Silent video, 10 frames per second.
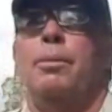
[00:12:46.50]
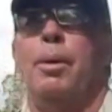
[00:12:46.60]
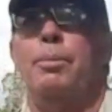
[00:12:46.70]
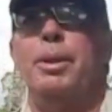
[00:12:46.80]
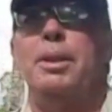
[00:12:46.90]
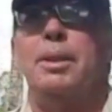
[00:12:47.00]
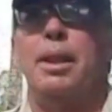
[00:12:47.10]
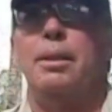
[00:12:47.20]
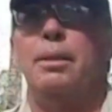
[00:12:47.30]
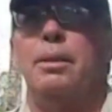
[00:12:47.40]
when we
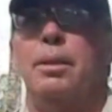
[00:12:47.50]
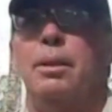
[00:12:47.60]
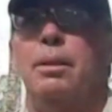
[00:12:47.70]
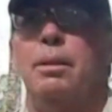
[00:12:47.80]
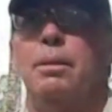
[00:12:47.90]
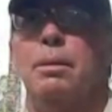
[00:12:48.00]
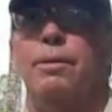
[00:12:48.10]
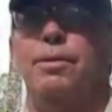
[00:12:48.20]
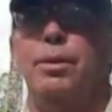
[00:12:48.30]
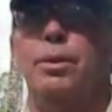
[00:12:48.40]
send
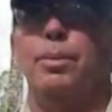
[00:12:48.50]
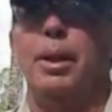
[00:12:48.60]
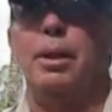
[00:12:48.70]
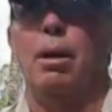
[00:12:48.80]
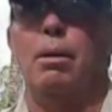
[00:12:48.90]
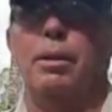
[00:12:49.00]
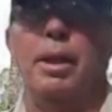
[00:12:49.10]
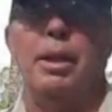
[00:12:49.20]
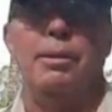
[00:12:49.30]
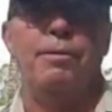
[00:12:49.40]
the fruit away on
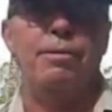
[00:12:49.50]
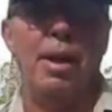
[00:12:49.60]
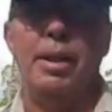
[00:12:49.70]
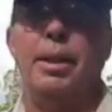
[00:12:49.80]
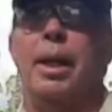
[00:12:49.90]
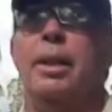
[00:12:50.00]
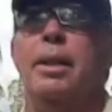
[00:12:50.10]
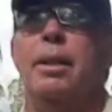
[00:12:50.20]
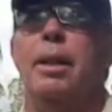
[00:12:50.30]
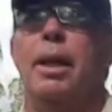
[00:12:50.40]
a Friday,
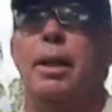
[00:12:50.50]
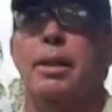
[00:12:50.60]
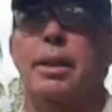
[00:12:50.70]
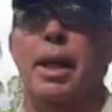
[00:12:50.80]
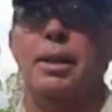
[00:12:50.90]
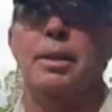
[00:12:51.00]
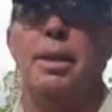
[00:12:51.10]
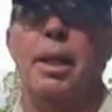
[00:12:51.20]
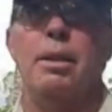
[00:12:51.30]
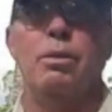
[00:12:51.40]
it gets
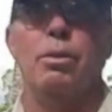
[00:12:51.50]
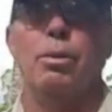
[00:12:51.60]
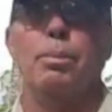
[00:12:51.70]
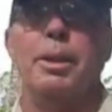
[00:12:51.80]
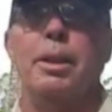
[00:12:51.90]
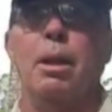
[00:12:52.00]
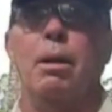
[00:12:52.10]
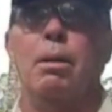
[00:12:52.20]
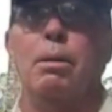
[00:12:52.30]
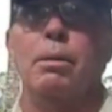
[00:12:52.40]
there normally
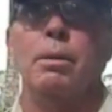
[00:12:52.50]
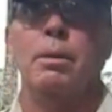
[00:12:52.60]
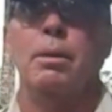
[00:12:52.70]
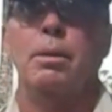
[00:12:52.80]
on